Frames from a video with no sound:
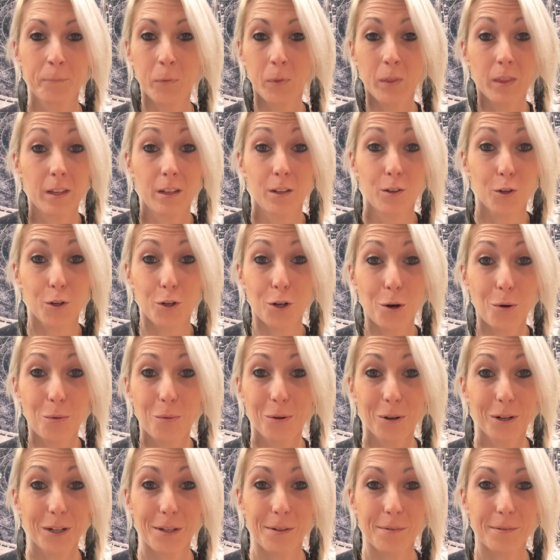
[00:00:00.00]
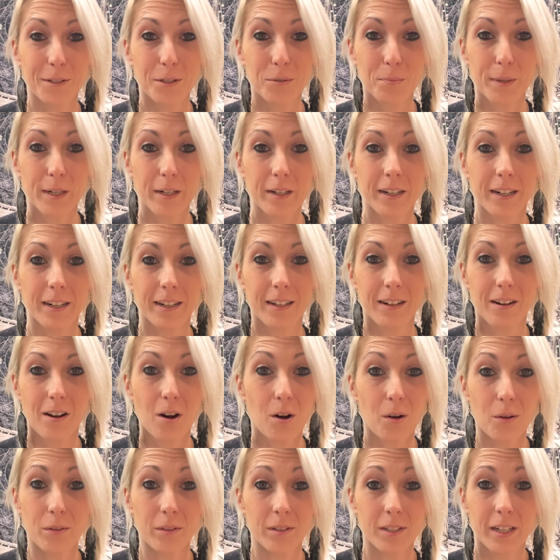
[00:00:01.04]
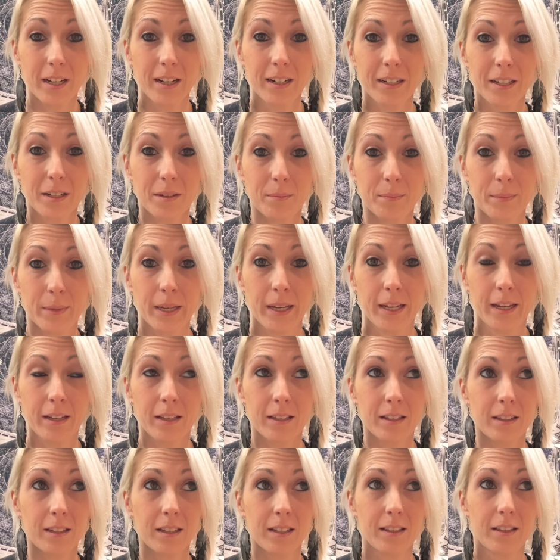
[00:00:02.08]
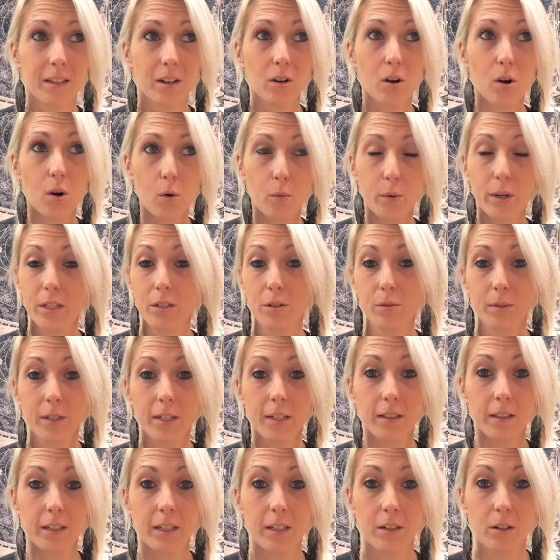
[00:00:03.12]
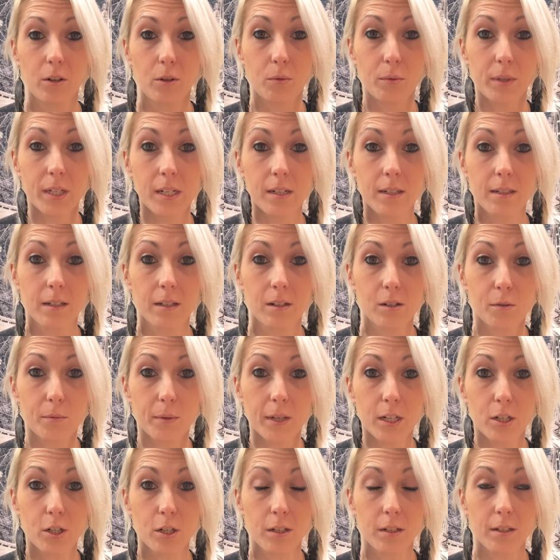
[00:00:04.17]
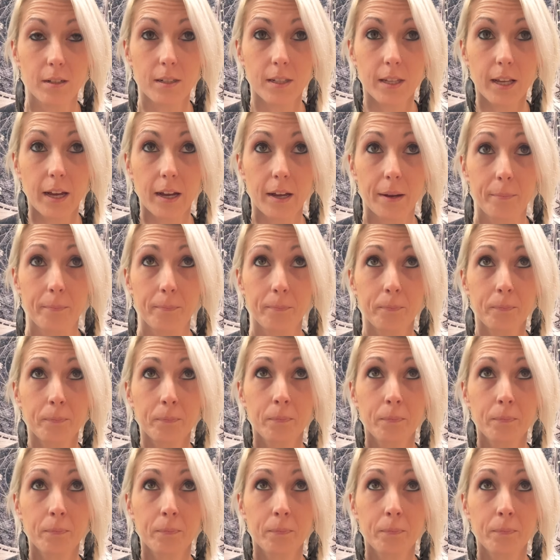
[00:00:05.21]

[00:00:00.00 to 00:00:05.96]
that you're co-working with spirit all the time, and that they're always going to lead you into situations that